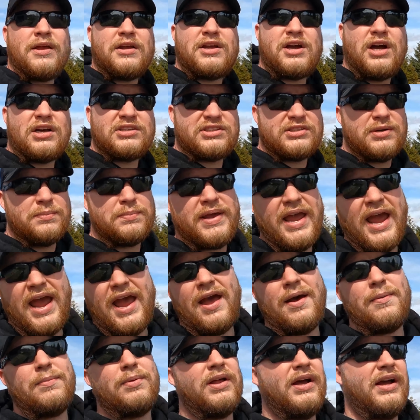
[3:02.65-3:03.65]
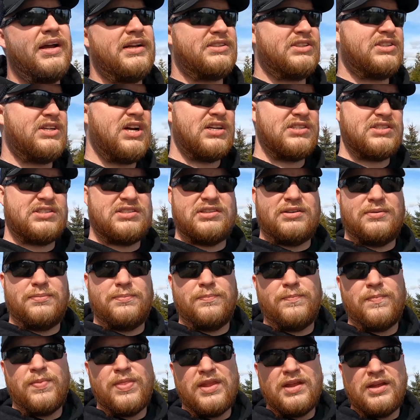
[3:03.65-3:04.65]
custom cab lights,
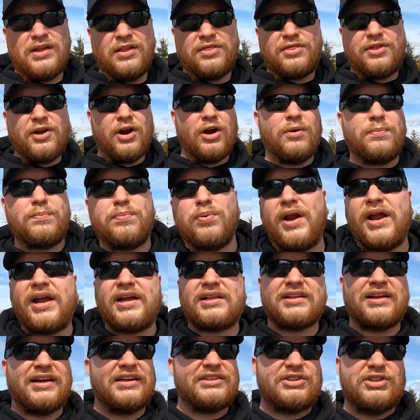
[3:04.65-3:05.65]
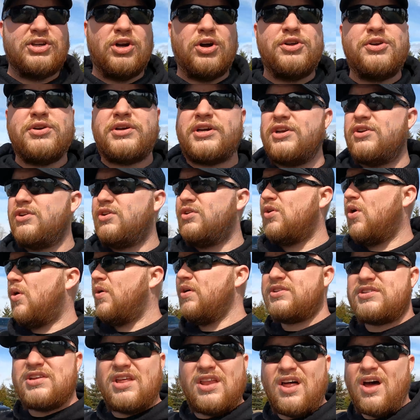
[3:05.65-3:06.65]
custom third brake lights. You know, you can go
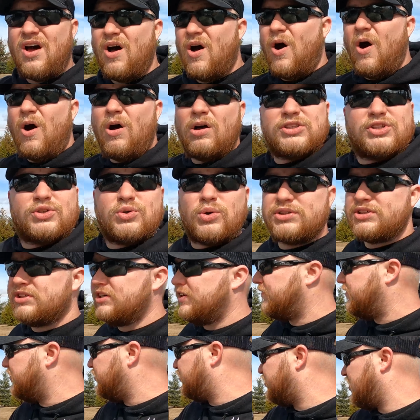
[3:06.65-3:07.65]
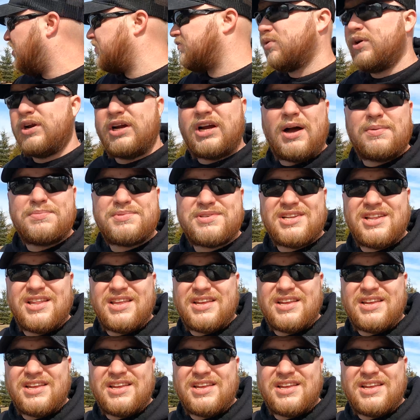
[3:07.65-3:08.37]
into all sorts of different stuff when it comes to